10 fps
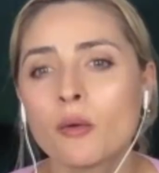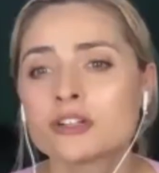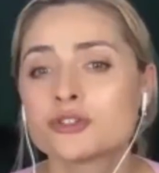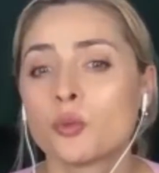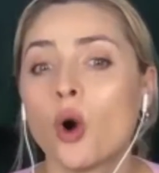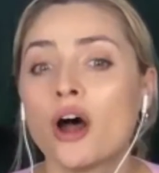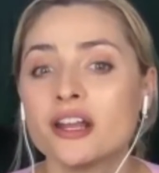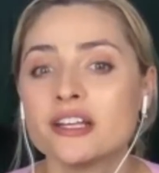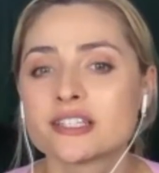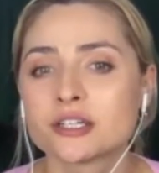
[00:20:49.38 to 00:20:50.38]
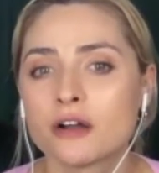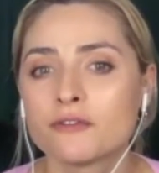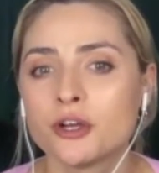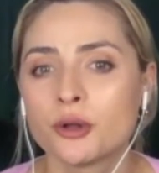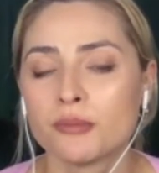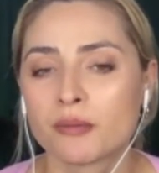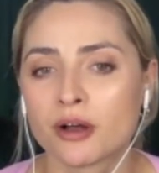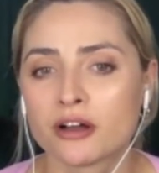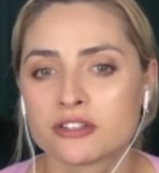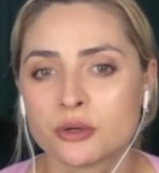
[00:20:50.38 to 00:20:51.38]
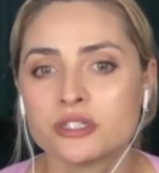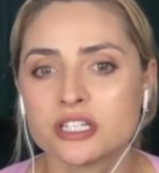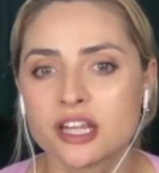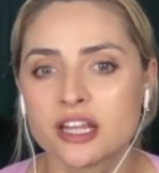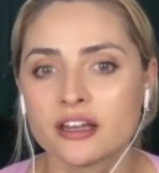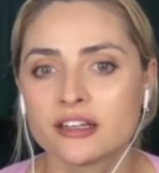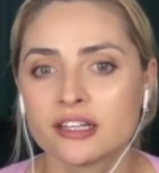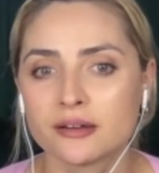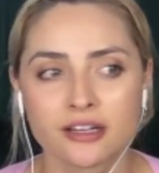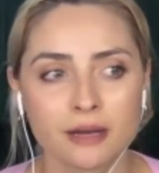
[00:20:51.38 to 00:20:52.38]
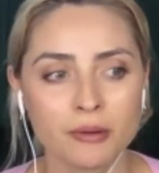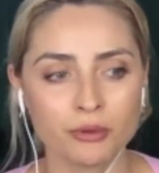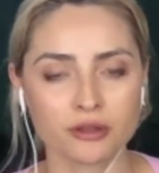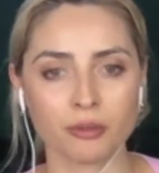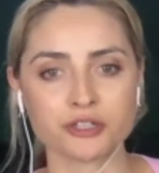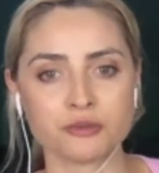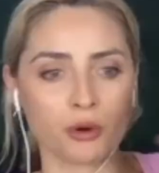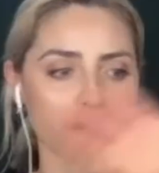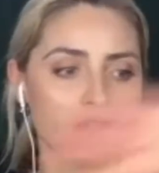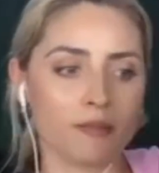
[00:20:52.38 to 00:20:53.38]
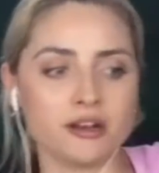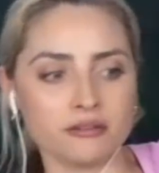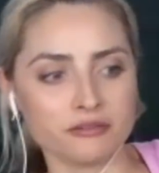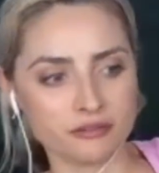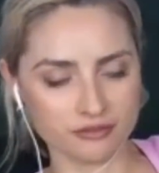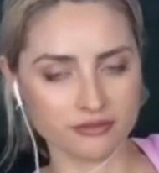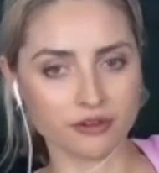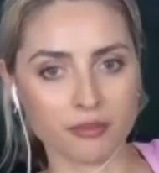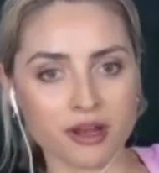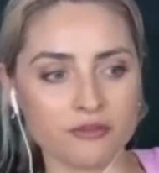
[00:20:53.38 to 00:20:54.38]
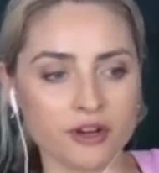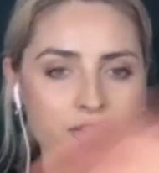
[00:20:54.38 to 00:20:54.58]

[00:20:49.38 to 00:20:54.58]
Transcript: one Instacart video on the Mukbang. So did it come up with a bunch of more recommended videos?